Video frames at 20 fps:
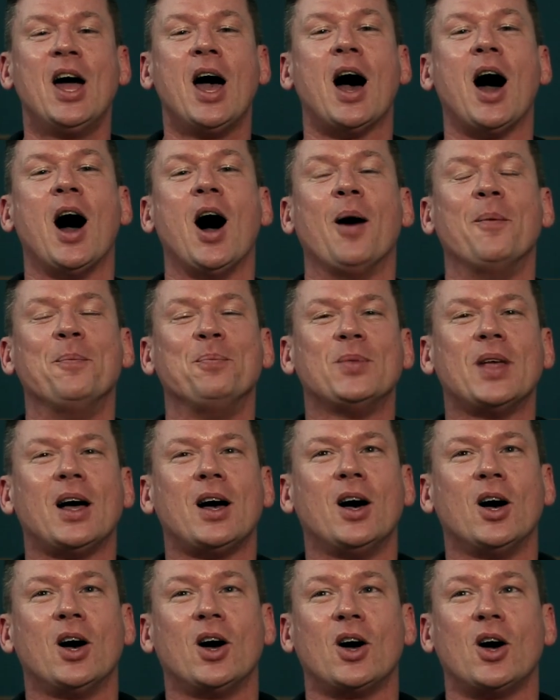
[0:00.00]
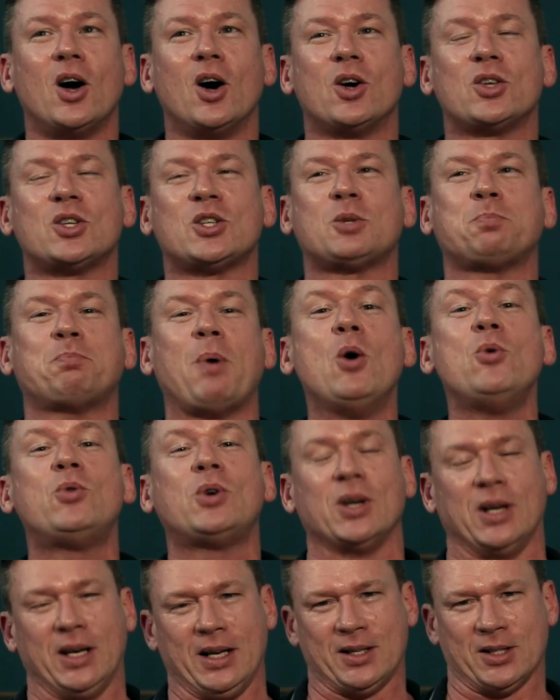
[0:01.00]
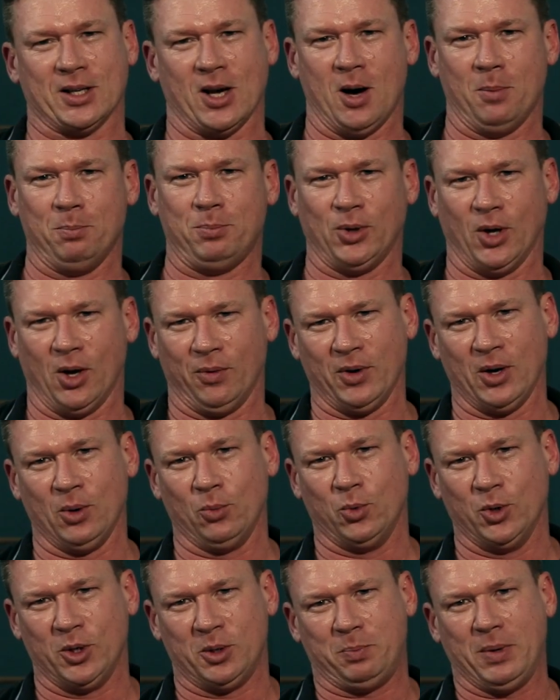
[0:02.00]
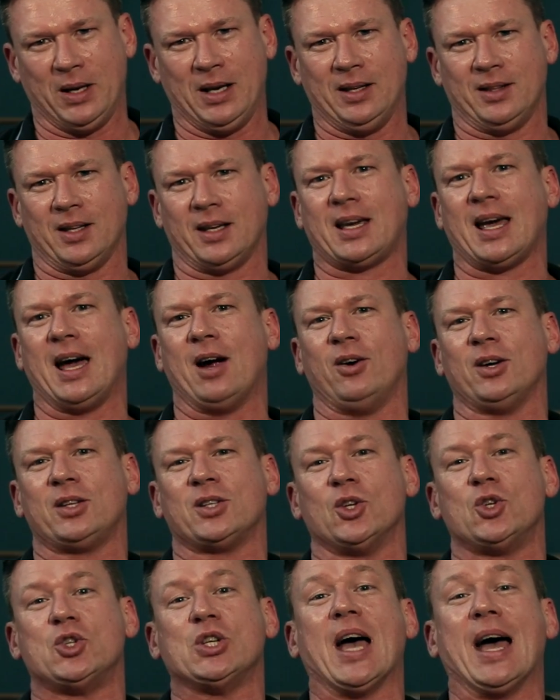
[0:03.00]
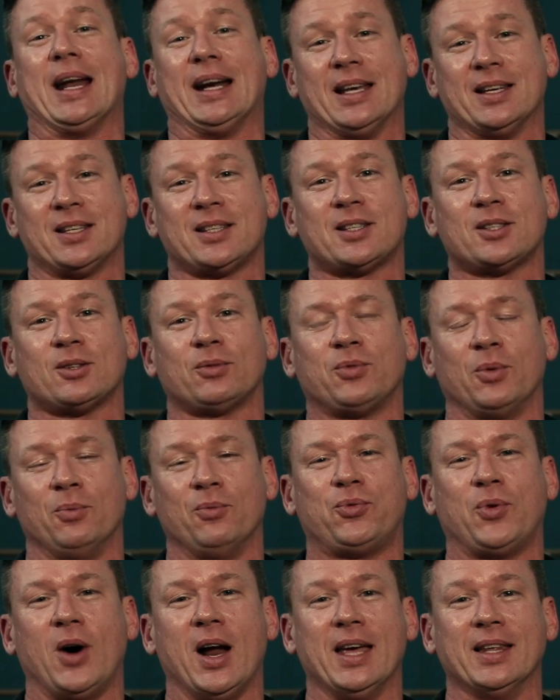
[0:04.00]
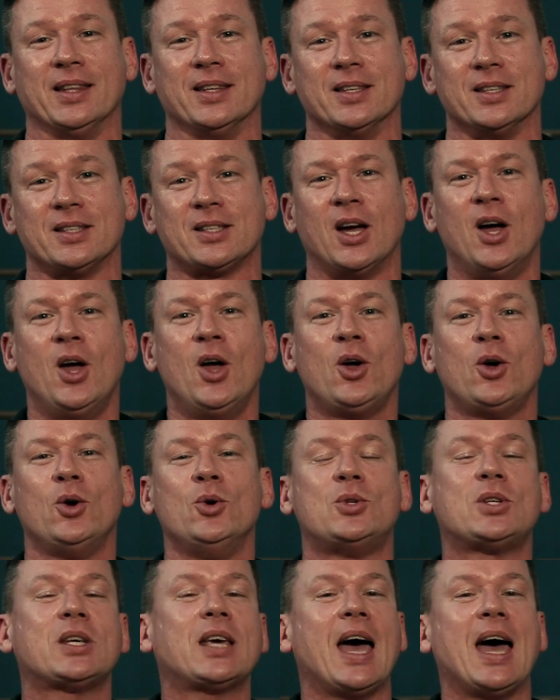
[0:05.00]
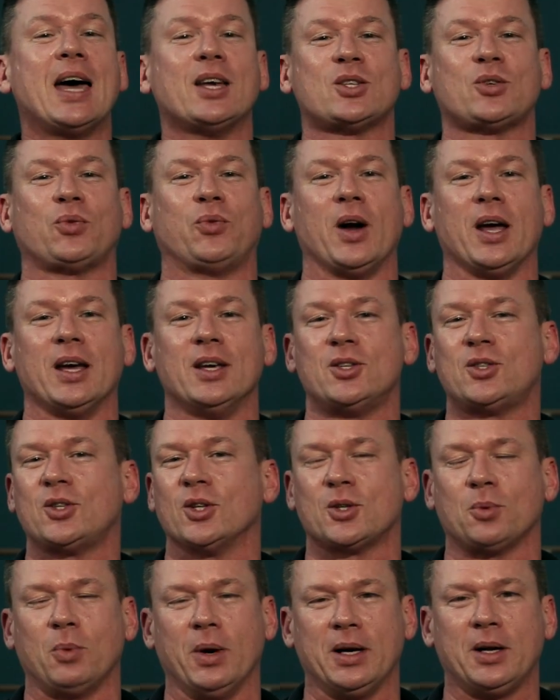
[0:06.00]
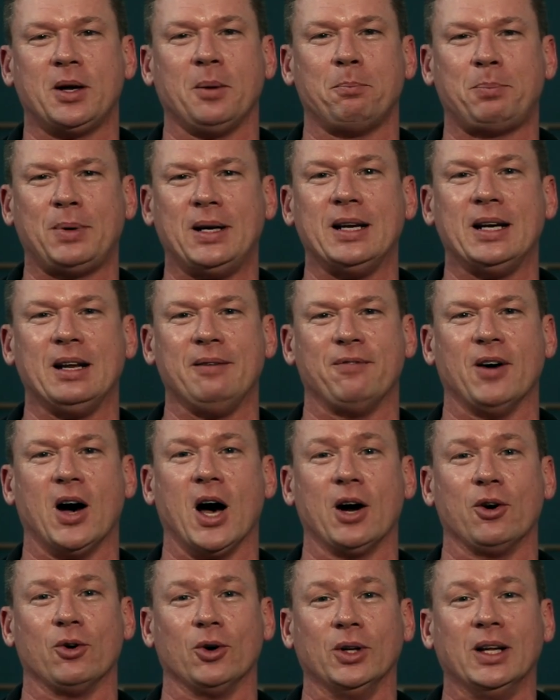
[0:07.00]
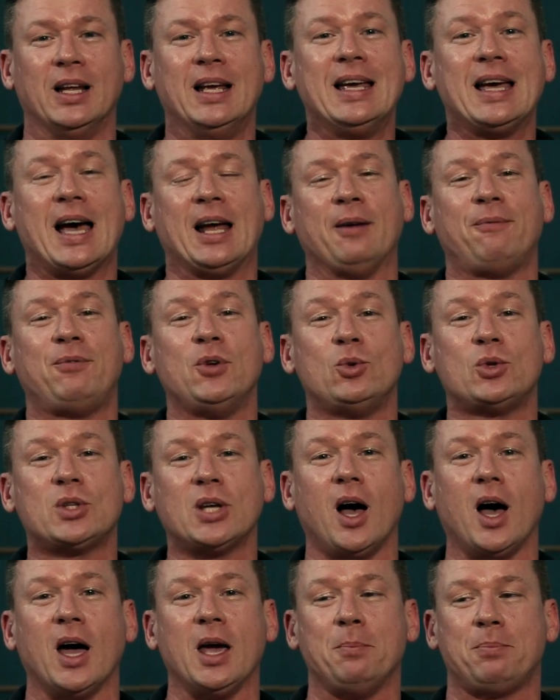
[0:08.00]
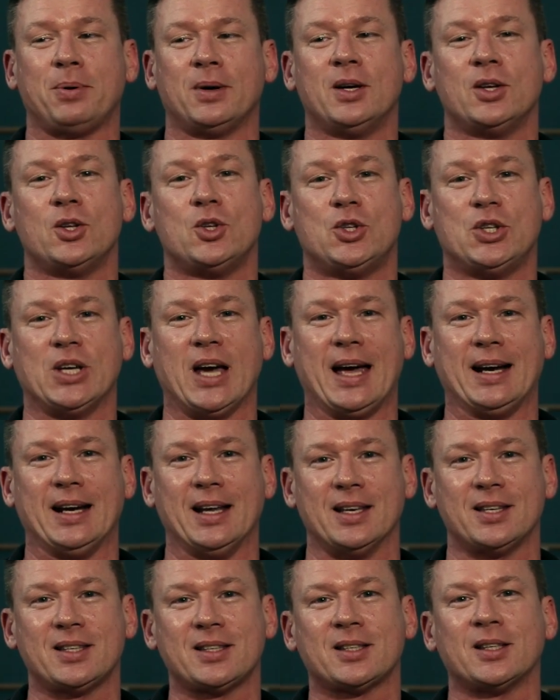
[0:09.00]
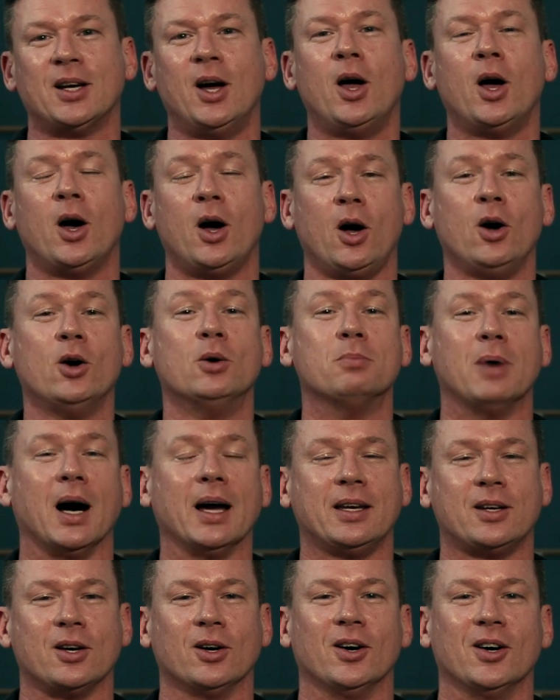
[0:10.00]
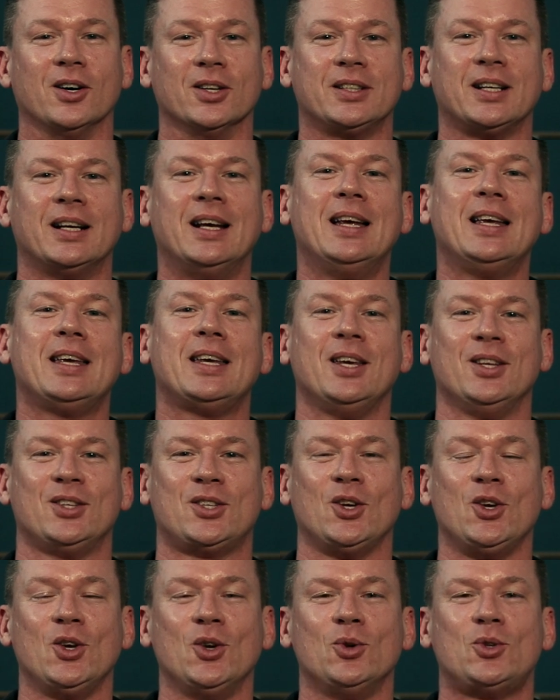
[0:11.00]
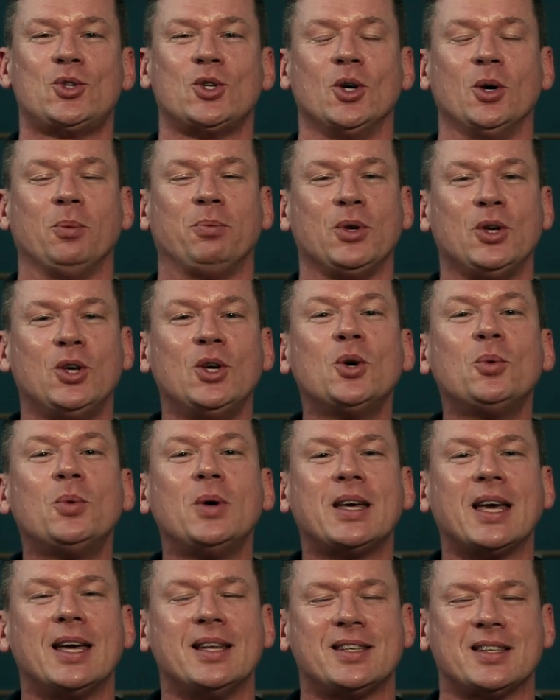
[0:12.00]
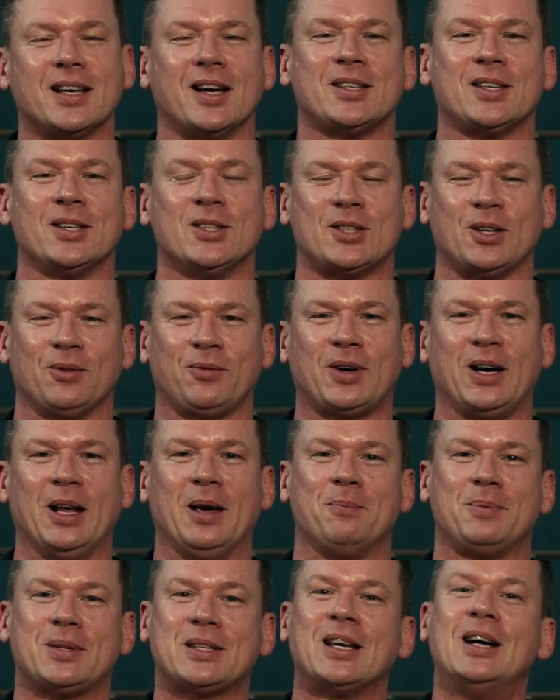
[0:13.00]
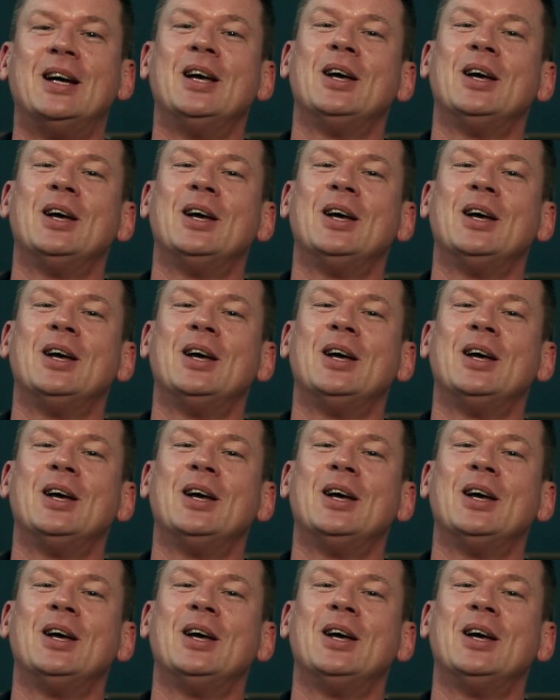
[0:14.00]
A spoken example of it would be the character Janice from Friends, whose catchphrase just went completely viral. And if you type Janice, oh my God, into YouTube, you will get dozens of clips